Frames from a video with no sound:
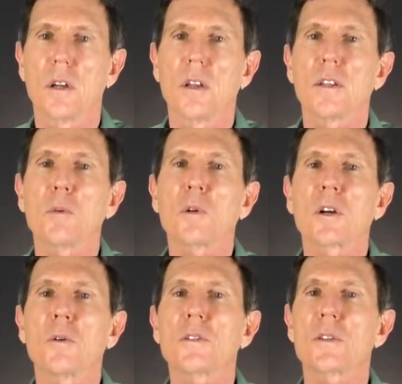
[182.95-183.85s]
Then we'll
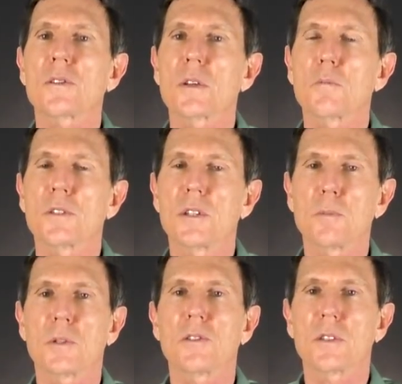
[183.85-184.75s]
go into some
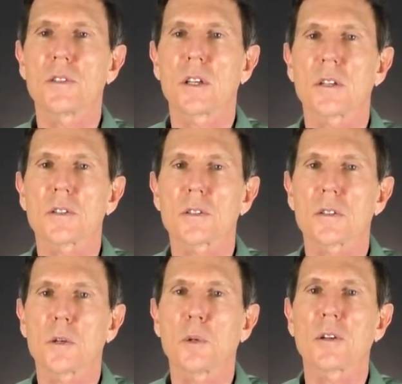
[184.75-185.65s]
deeper details
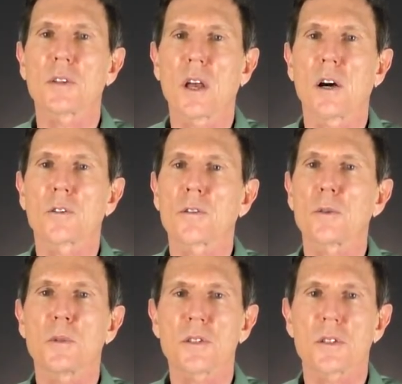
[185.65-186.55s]
about the
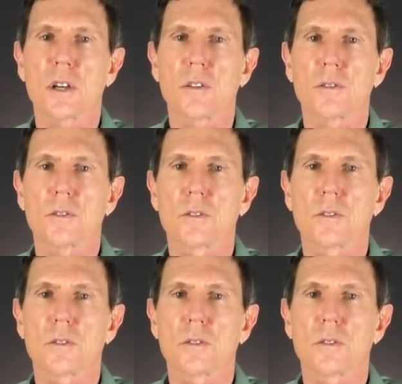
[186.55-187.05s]
algorithm itself.